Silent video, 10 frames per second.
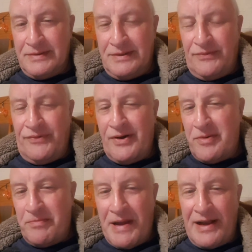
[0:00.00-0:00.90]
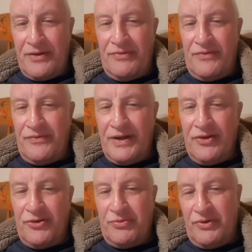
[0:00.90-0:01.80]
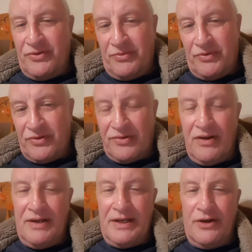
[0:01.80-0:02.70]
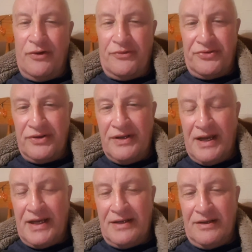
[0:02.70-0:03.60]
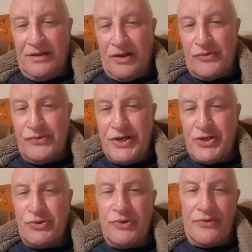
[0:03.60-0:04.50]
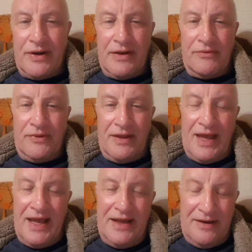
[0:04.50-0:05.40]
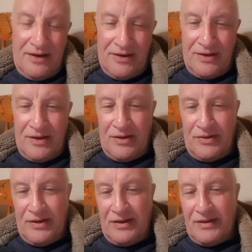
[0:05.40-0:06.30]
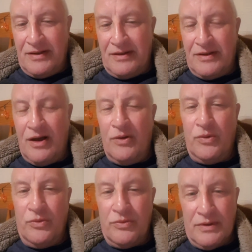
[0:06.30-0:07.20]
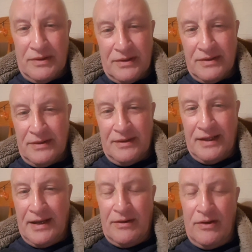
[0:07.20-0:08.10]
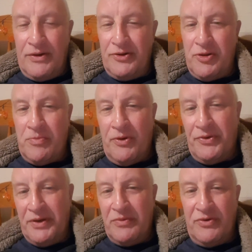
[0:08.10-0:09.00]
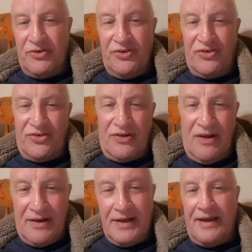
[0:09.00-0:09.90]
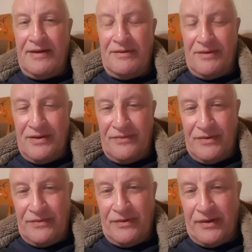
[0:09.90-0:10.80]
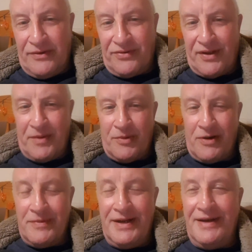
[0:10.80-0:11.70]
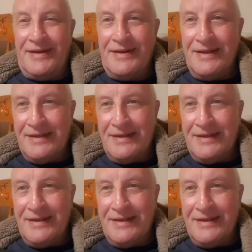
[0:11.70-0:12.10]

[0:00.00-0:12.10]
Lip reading: The front and back of the figures was slightly off, so you had a ridge all around the head, and the whole outline of the body was just slightly out, if you understand what I mean. And